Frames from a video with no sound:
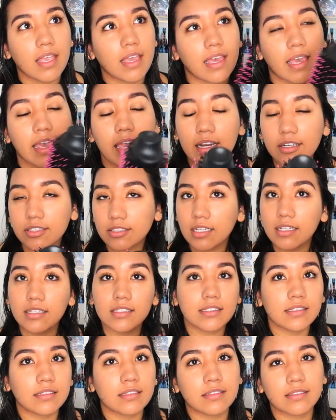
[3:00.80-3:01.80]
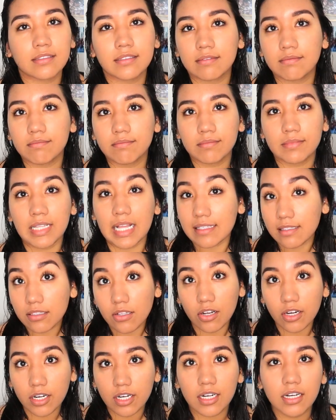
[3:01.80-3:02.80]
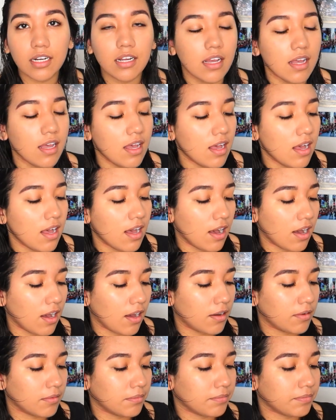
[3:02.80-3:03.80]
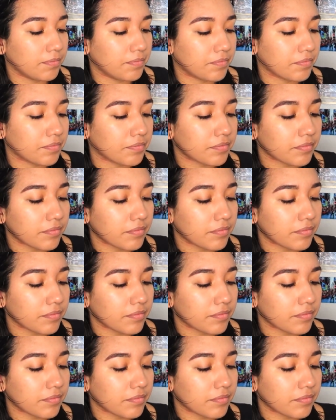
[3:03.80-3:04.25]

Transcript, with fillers: hair cells last longer. Um,